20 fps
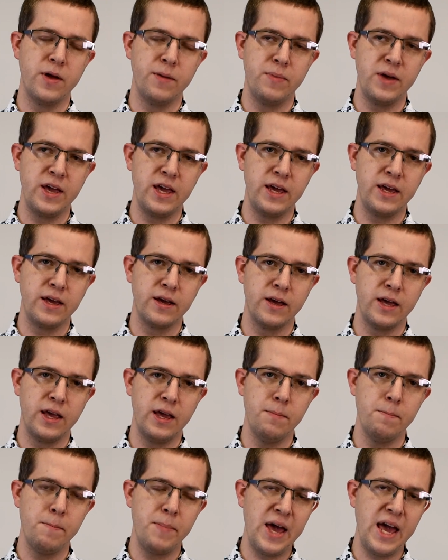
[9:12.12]
being
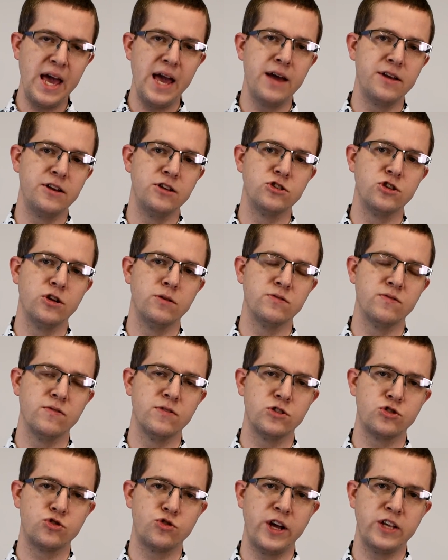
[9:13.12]
impaired in terms of
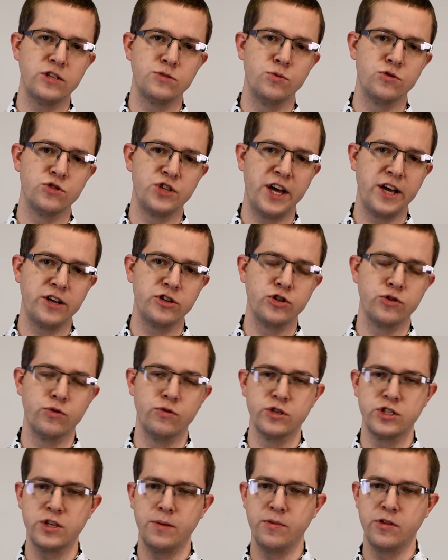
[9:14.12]
its transportation
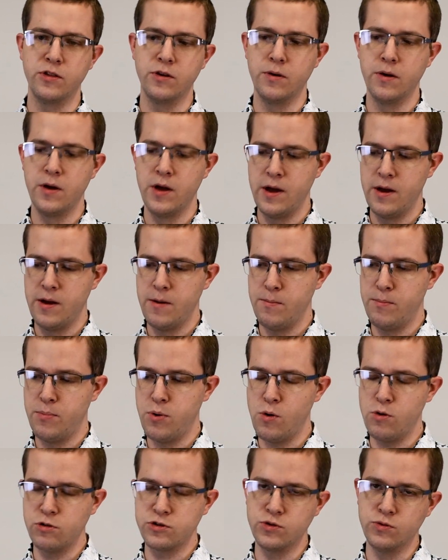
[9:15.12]
or some of the
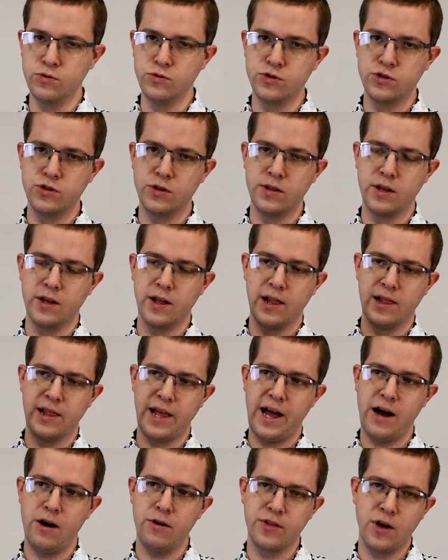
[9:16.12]
portals that
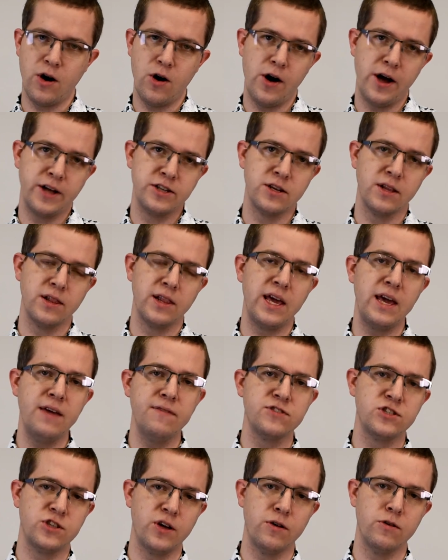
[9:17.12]
allow the iron to
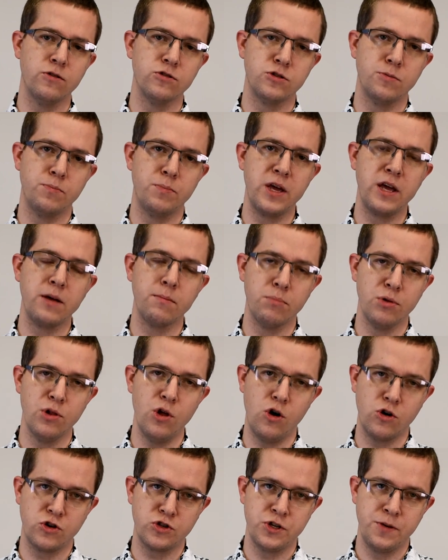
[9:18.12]
leave cells being
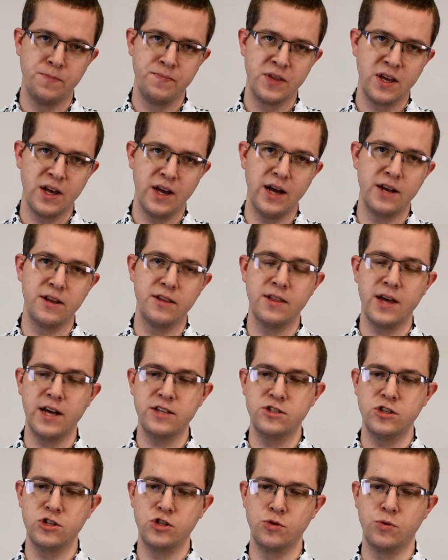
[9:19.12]
blocked. And in
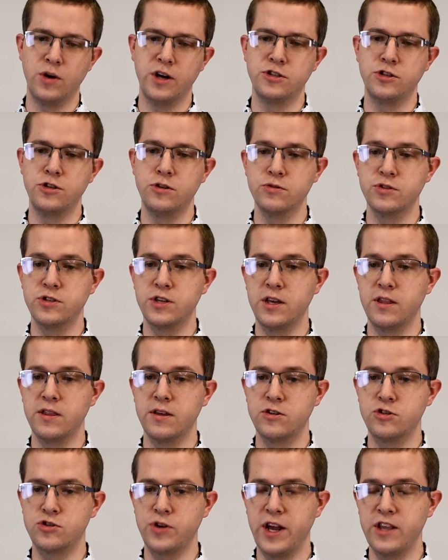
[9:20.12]
that situation, you'll see
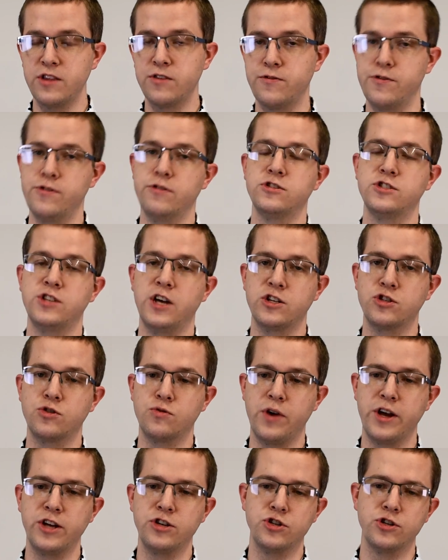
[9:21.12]
the transferrin
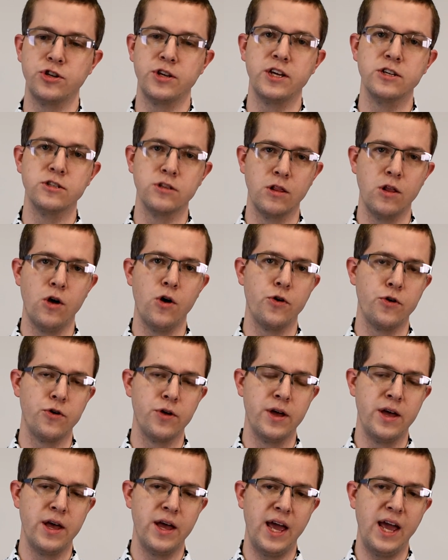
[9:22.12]
saturation is low,
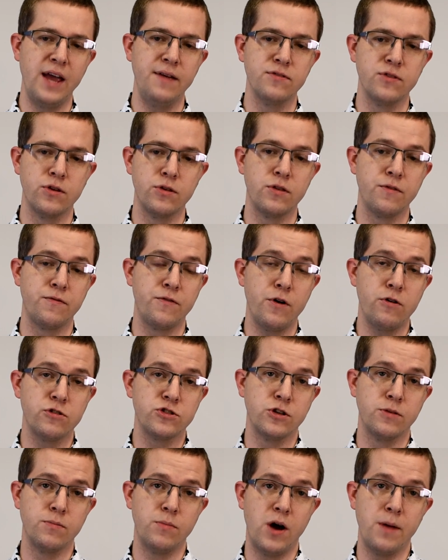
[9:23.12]
even though the
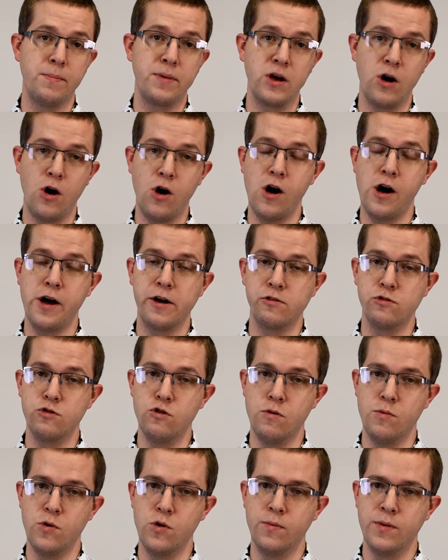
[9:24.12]
ferritin might be high or
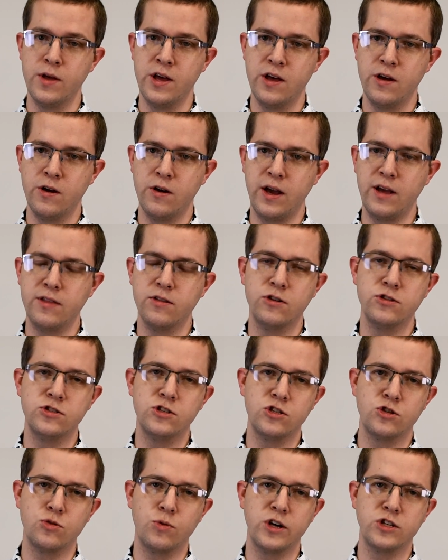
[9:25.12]
normal. In those
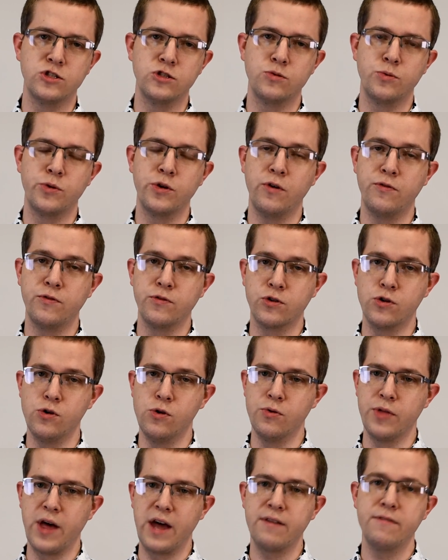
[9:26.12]
situations, we often
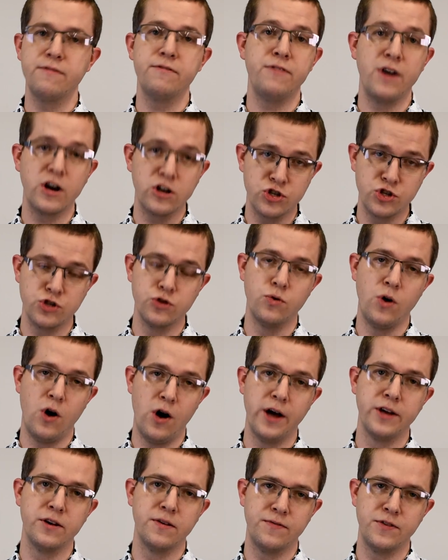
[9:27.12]
call that functional
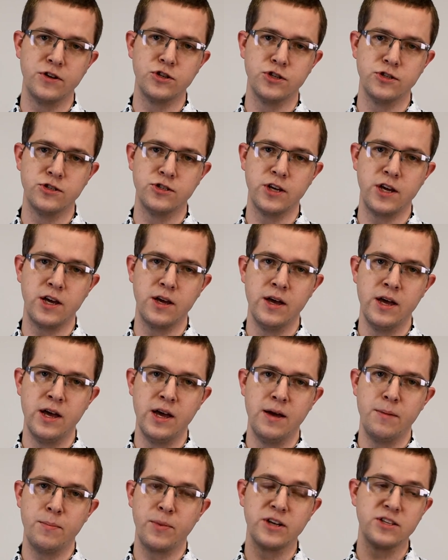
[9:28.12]
iron deficiency
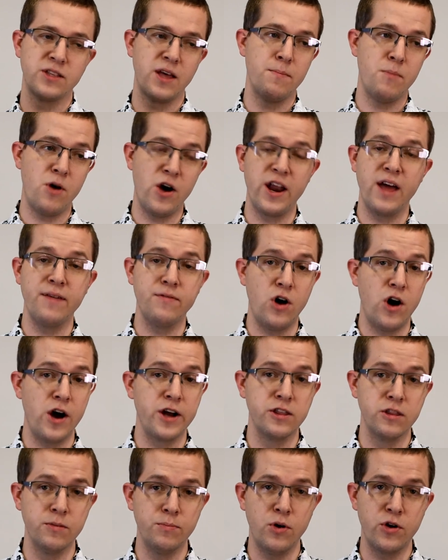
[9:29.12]
because they might have
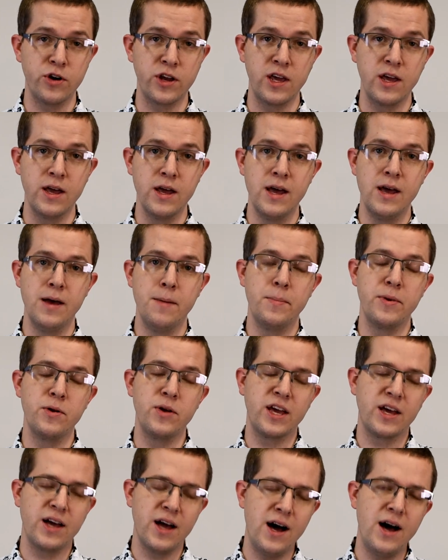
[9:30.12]
iron in the body, but
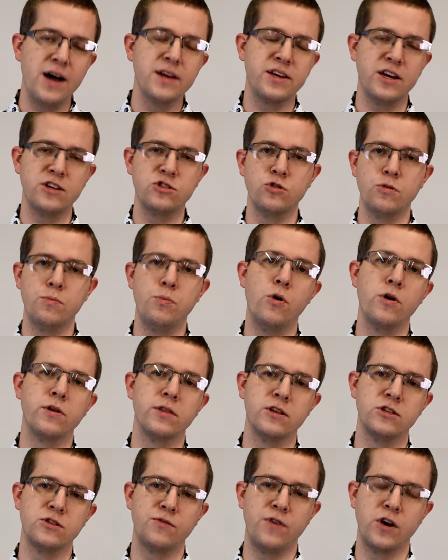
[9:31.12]
it can't get to a
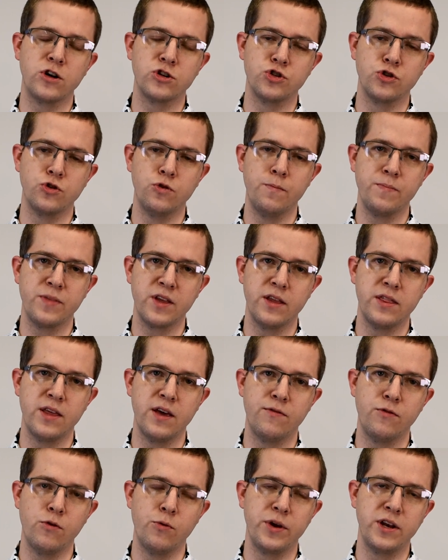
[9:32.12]
point that's functional, and
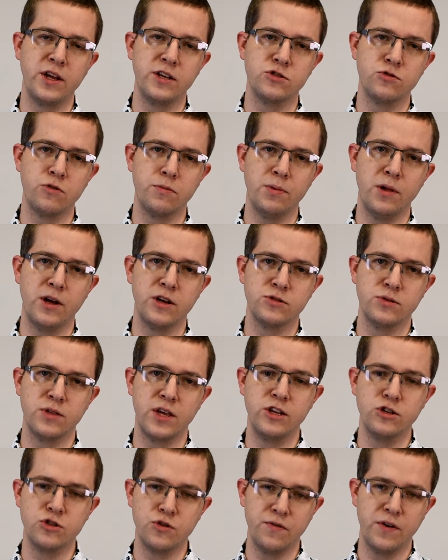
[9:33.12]
therefore we need to replace
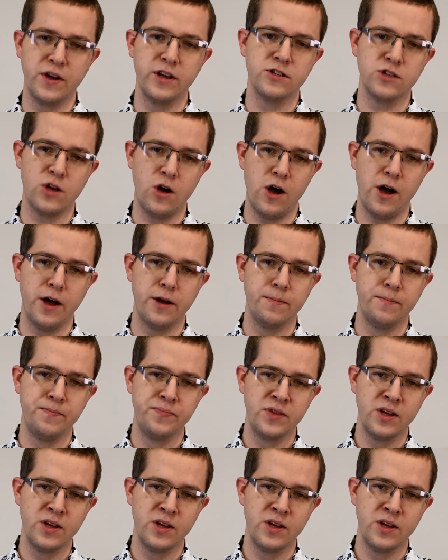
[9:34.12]
with intravenous iron.